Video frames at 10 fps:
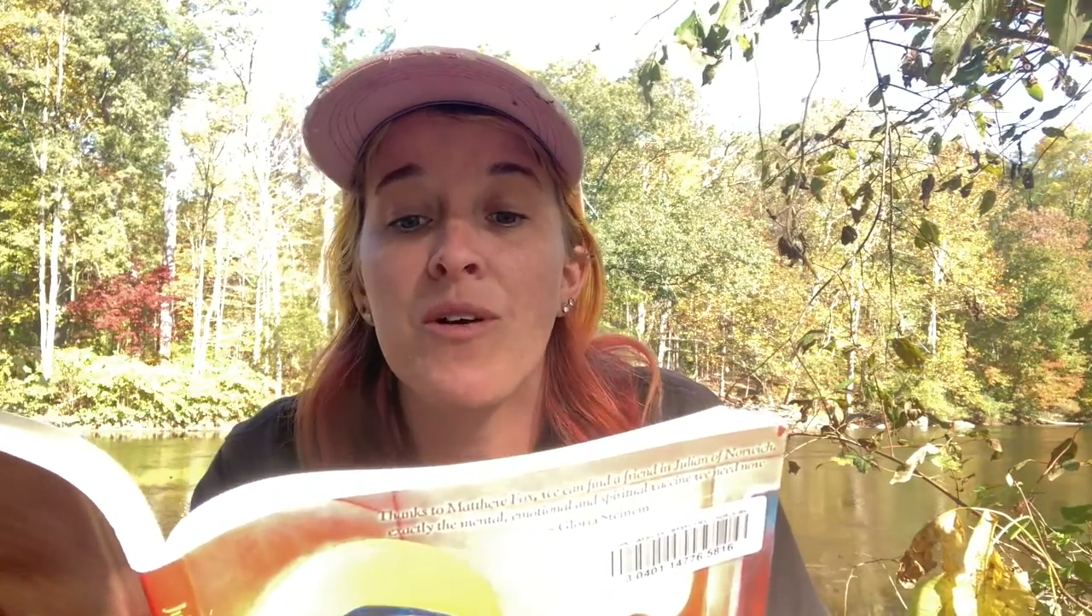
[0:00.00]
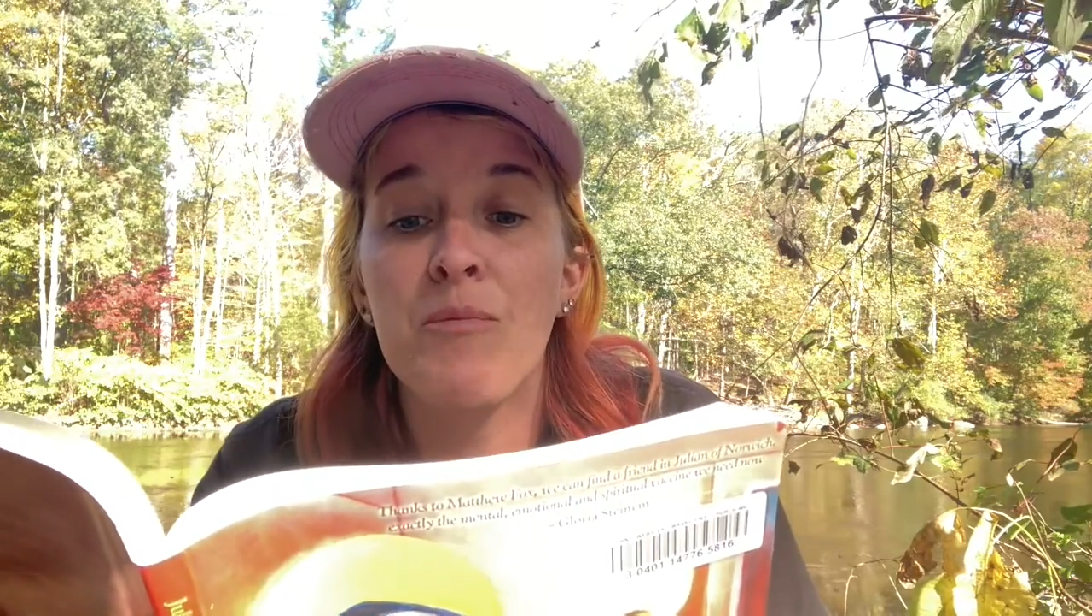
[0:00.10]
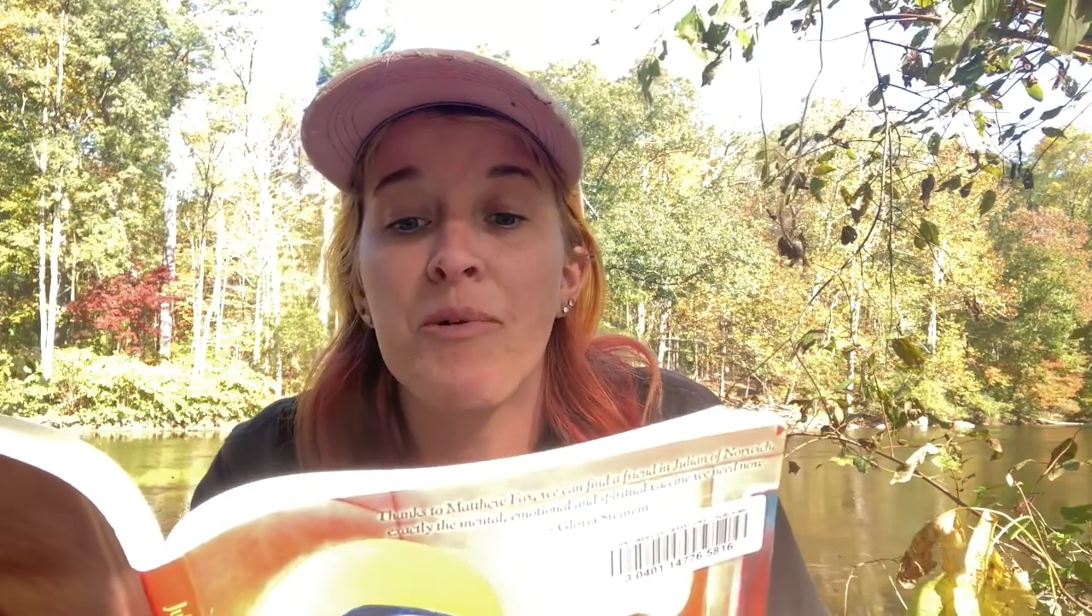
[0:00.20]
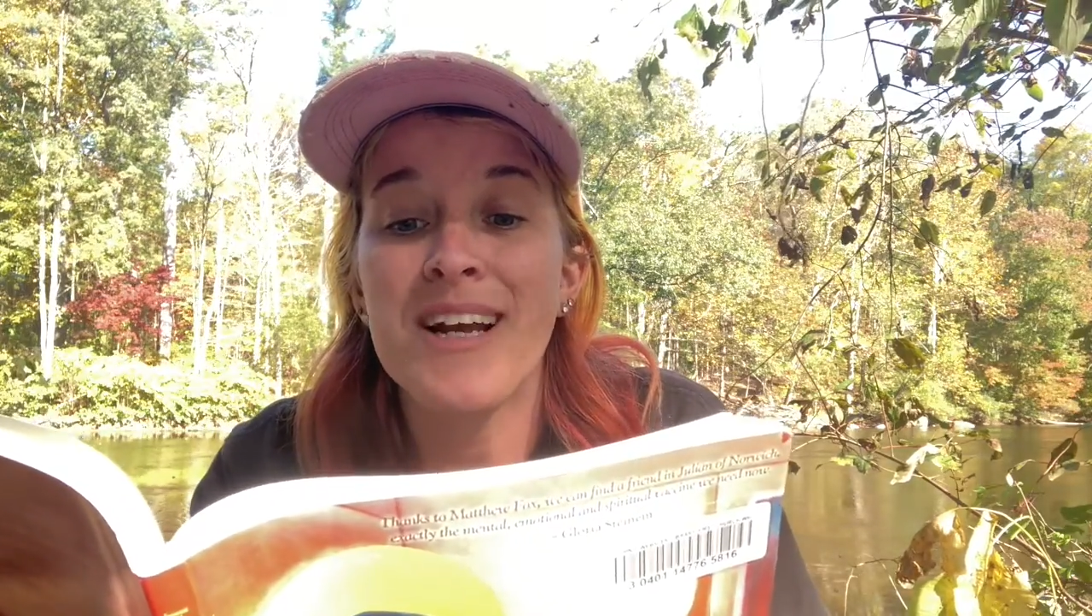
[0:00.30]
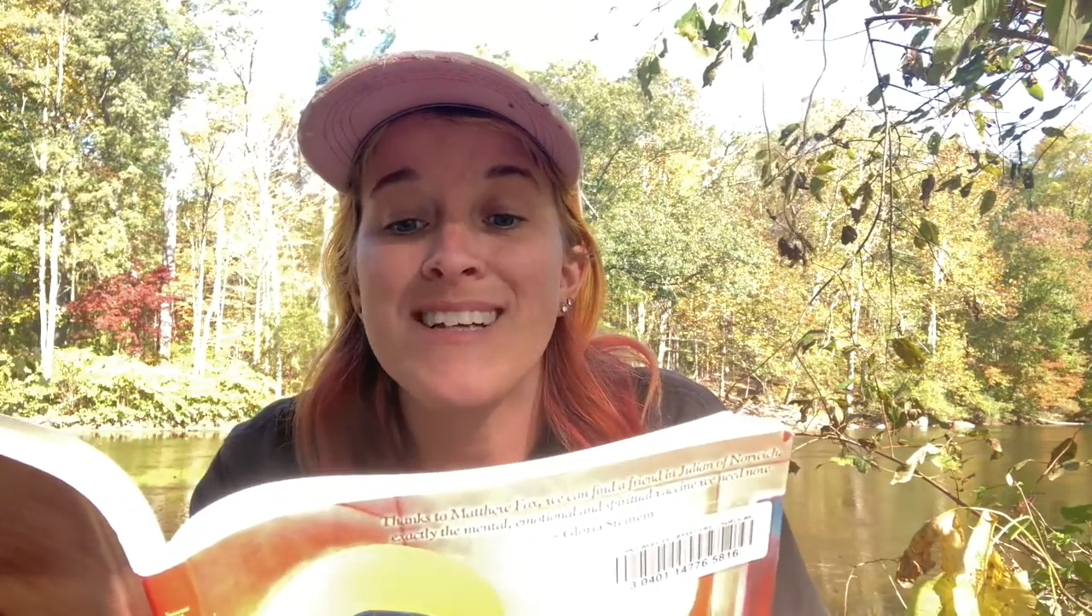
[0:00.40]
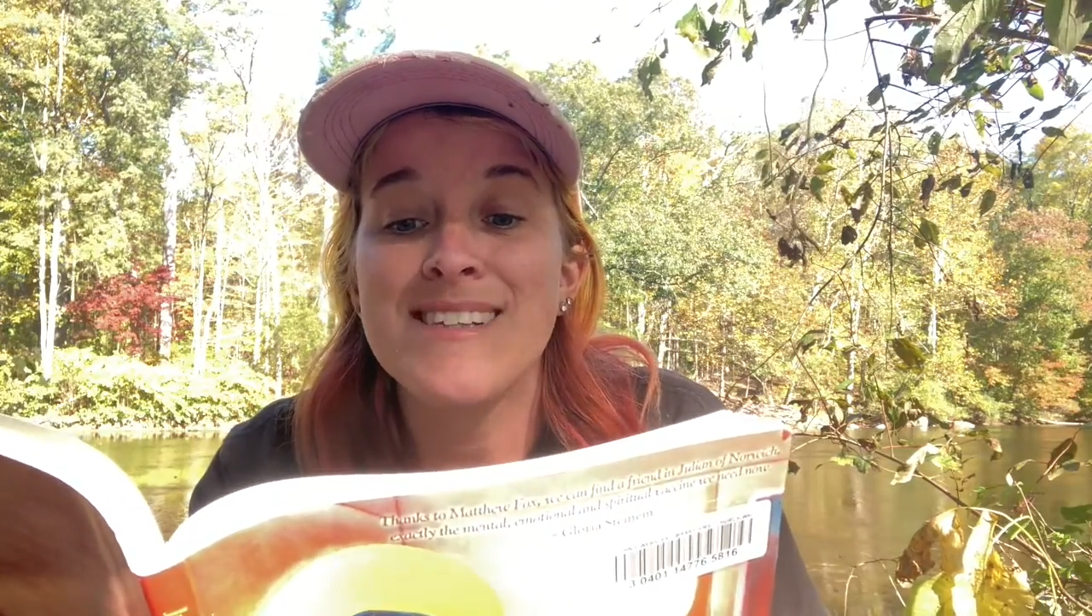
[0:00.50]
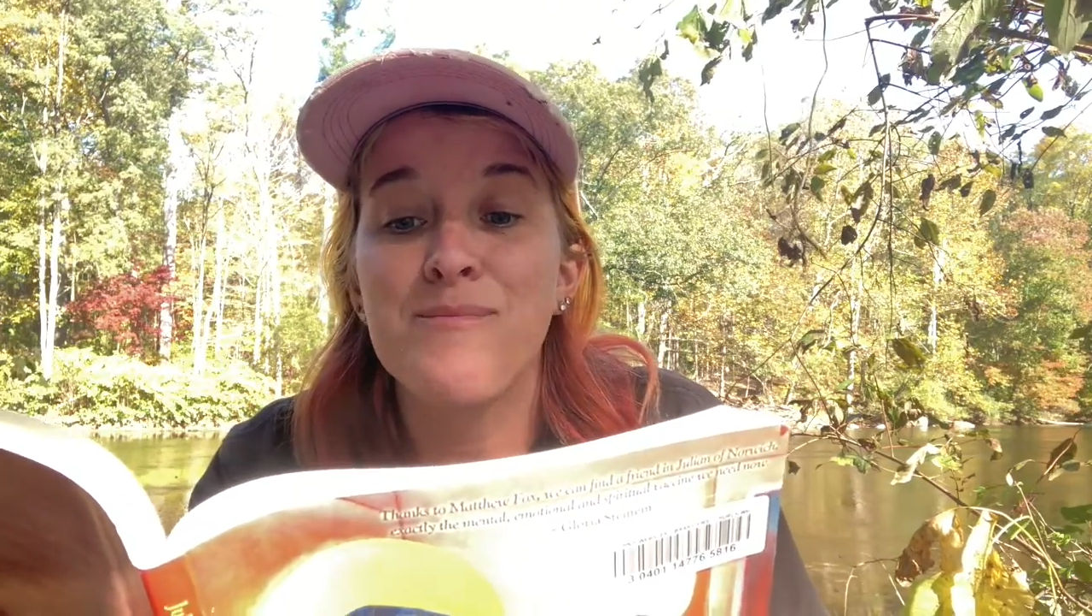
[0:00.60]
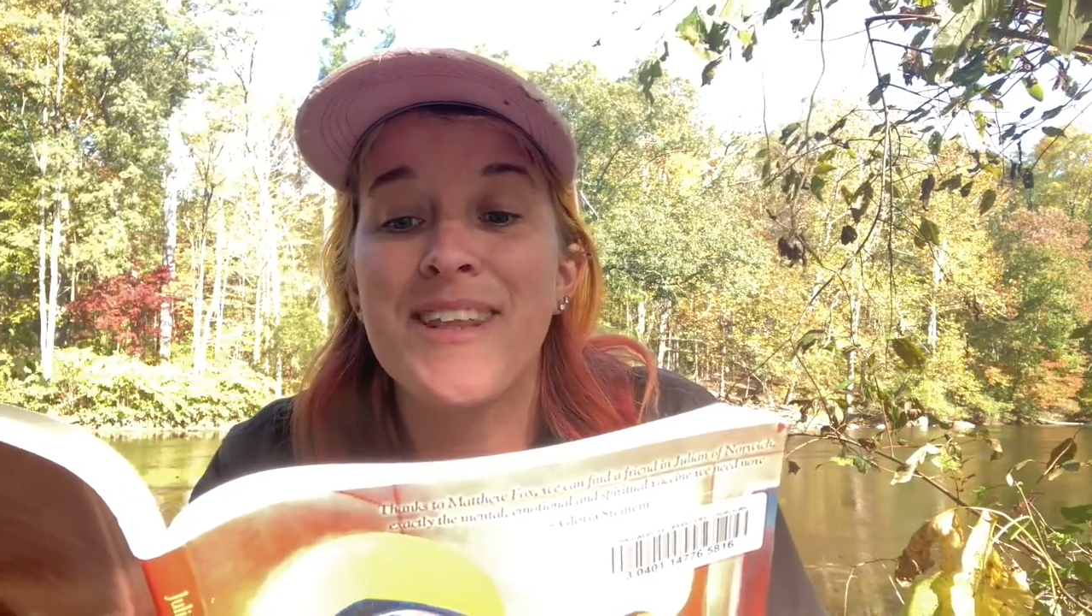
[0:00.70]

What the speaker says: and praise Him